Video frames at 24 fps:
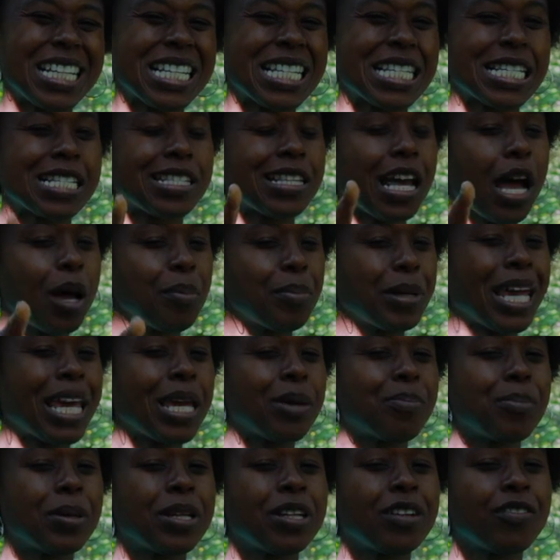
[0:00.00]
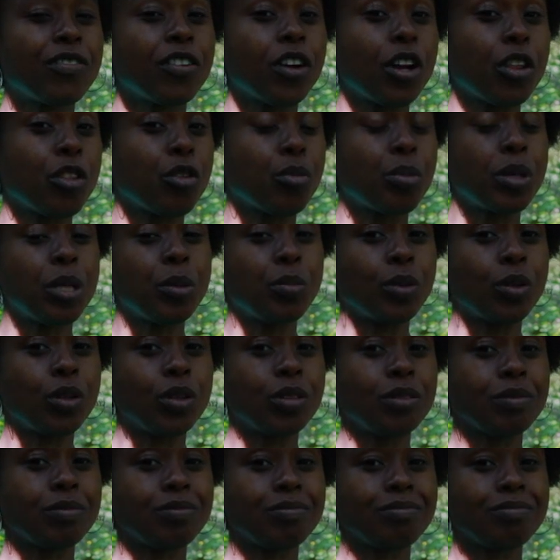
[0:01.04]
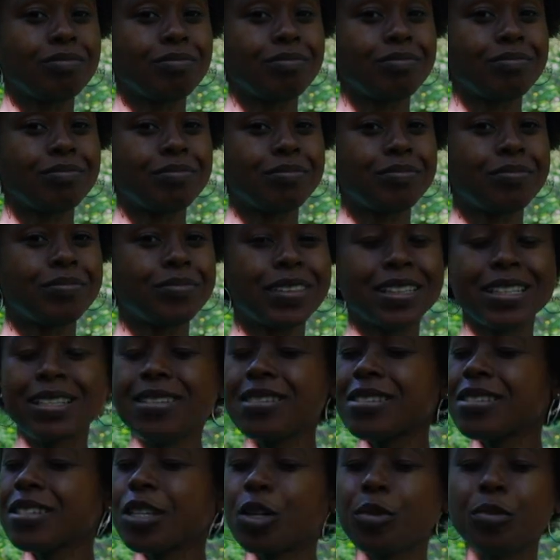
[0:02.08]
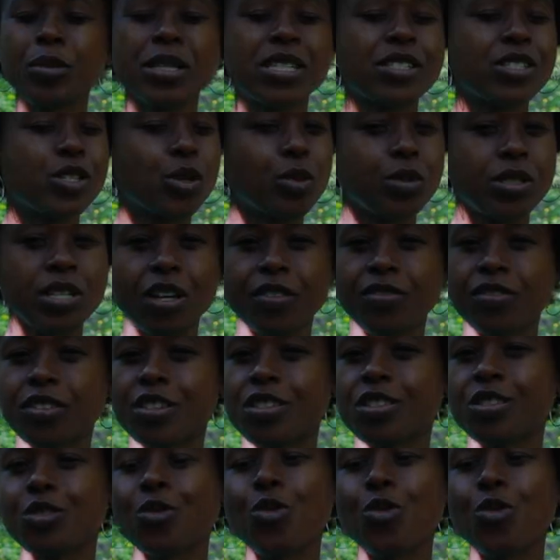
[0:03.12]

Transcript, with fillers: stop caping for other people. This is going to be so tough because